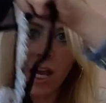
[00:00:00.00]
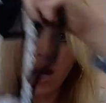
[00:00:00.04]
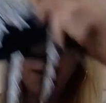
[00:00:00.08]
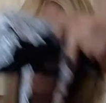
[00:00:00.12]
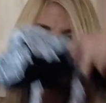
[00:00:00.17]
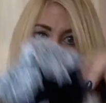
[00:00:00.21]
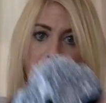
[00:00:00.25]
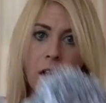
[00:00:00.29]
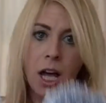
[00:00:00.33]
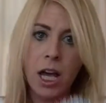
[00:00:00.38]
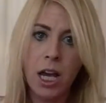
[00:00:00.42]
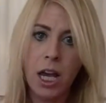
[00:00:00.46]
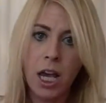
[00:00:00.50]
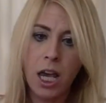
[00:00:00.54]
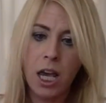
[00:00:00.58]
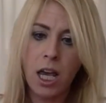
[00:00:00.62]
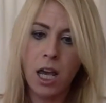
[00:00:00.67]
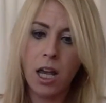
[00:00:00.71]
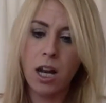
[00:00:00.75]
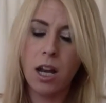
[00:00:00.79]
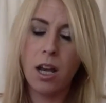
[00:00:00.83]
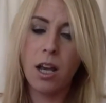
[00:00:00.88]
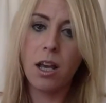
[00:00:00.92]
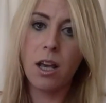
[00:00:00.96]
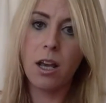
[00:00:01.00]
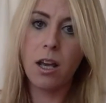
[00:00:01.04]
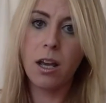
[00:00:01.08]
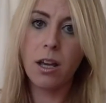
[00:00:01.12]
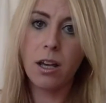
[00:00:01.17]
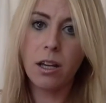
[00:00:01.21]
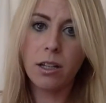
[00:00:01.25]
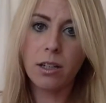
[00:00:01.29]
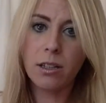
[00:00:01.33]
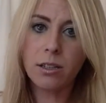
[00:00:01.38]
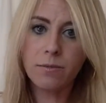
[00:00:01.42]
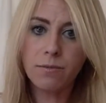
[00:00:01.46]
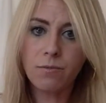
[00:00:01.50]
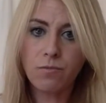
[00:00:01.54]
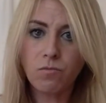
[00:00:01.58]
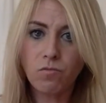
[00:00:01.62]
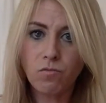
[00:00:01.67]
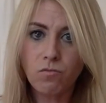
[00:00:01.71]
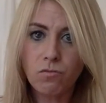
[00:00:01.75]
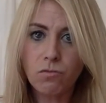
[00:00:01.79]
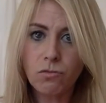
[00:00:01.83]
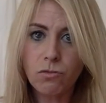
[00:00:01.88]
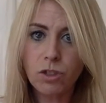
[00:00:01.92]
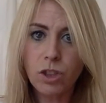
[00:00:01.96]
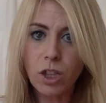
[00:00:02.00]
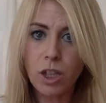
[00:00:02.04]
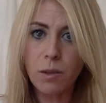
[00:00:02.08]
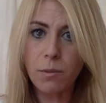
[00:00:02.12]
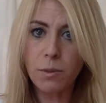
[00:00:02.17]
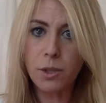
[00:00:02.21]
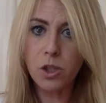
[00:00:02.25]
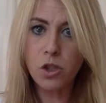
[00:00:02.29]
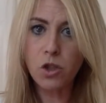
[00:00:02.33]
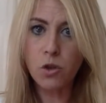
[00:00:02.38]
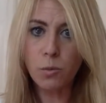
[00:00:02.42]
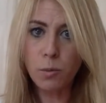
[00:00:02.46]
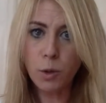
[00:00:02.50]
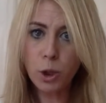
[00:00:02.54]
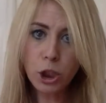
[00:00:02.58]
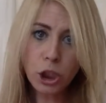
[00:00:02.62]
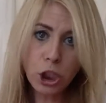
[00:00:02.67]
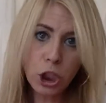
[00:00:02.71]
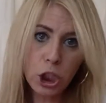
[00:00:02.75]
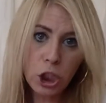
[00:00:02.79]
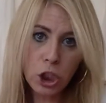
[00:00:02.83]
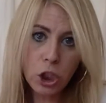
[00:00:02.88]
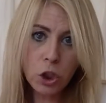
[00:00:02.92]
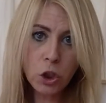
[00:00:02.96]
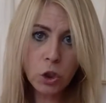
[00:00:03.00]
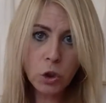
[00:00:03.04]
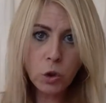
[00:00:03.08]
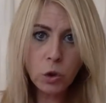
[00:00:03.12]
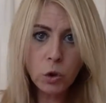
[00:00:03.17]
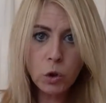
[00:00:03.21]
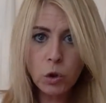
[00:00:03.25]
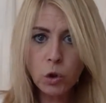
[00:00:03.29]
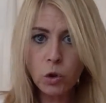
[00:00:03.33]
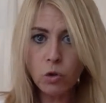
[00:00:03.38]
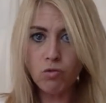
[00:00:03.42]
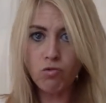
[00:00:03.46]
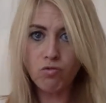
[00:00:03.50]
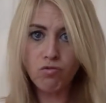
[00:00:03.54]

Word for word: and I bought it. It's gonna be super cute.